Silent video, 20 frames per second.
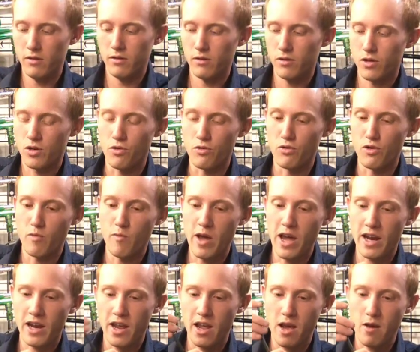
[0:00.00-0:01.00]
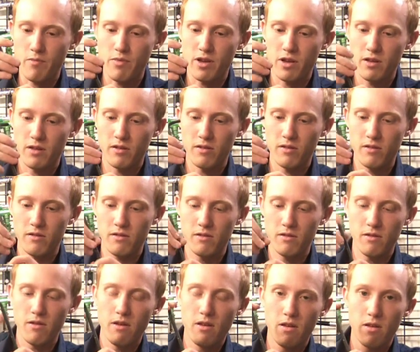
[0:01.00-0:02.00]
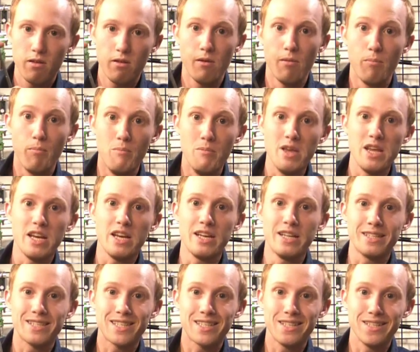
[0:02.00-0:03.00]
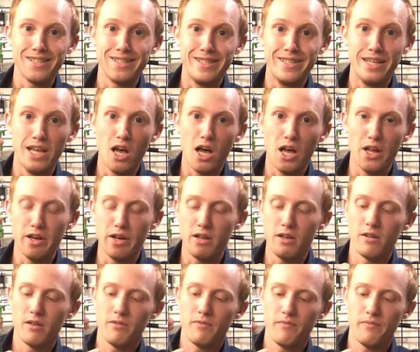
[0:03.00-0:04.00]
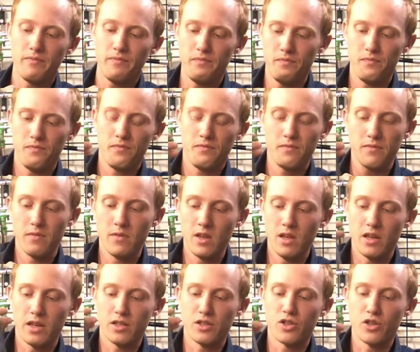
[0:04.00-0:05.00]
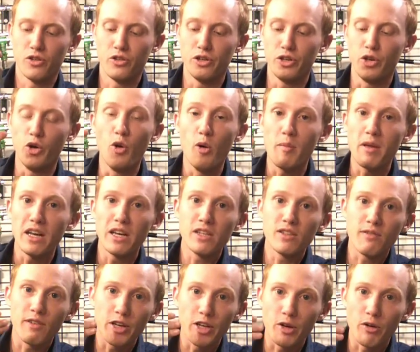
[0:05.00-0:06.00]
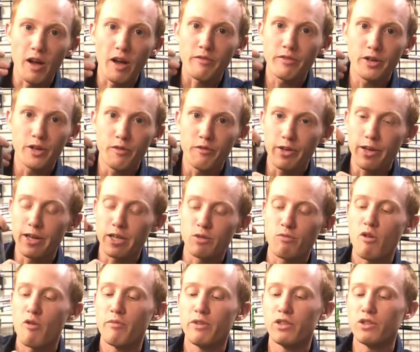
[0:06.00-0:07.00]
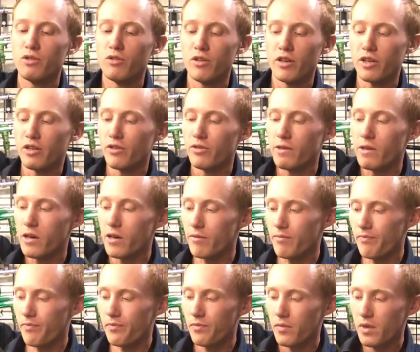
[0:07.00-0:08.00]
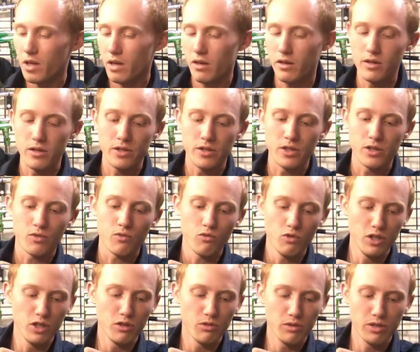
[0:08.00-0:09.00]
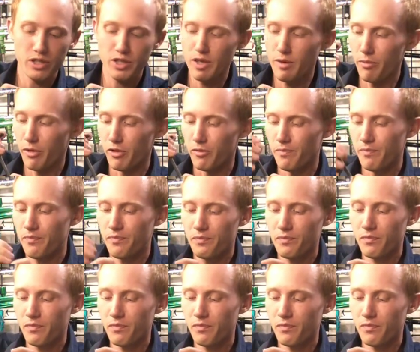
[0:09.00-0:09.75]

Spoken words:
Screw in back cap. Maintenance done. I can certainly do a maintenance video after if you guys want me to. I can do that because it's really, really simple.